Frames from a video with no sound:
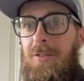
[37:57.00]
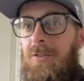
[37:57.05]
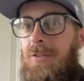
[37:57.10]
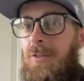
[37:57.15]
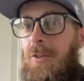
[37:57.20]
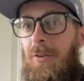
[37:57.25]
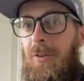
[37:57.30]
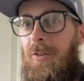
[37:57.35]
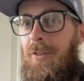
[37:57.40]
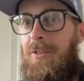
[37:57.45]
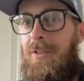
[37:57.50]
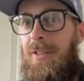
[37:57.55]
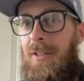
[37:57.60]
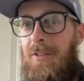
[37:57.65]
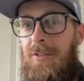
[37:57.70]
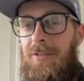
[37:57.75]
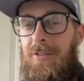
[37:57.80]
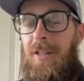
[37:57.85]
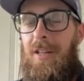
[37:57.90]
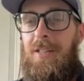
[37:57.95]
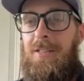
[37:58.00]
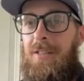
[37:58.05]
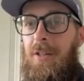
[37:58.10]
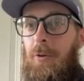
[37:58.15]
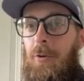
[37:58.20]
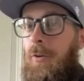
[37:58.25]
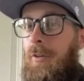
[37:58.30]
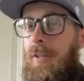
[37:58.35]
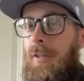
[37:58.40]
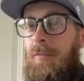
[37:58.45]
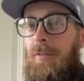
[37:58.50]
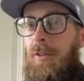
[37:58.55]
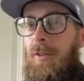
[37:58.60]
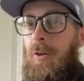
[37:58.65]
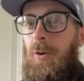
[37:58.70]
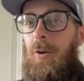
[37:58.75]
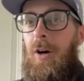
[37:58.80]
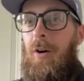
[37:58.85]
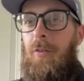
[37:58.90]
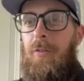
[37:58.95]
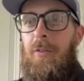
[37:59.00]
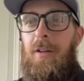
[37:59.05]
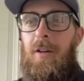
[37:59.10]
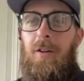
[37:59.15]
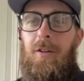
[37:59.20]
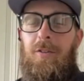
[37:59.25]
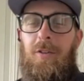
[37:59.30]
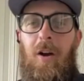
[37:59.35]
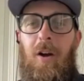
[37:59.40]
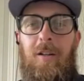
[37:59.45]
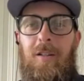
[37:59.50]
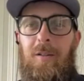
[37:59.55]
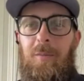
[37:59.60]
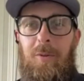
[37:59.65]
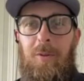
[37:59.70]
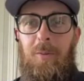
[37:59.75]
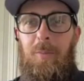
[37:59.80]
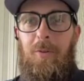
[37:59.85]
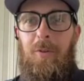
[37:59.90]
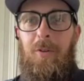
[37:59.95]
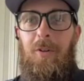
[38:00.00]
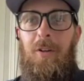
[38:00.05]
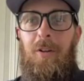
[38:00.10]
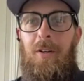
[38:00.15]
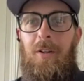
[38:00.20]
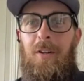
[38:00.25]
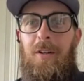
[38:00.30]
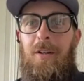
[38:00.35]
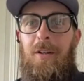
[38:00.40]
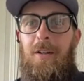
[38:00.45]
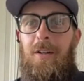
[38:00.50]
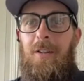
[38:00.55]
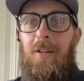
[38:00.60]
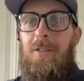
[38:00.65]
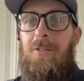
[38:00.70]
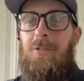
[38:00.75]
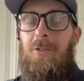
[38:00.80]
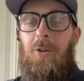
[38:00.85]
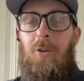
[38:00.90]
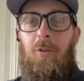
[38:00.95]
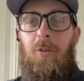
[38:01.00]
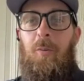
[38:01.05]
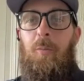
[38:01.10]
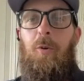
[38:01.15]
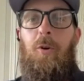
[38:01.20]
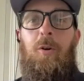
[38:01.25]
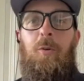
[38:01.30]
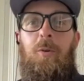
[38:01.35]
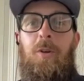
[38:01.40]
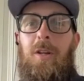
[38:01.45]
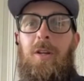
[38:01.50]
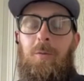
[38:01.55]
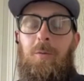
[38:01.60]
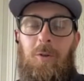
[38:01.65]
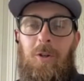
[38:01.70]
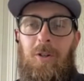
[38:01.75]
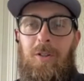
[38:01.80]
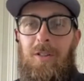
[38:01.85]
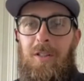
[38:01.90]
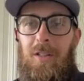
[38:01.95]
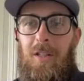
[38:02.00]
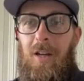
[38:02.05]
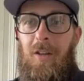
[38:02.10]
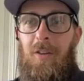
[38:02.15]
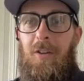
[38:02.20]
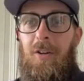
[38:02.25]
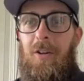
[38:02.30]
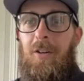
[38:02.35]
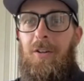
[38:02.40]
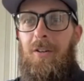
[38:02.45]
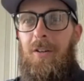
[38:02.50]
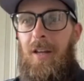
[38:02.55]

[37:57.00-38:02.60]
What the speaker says: solar sales guys that will even go out there and talk to people. So the more we can work together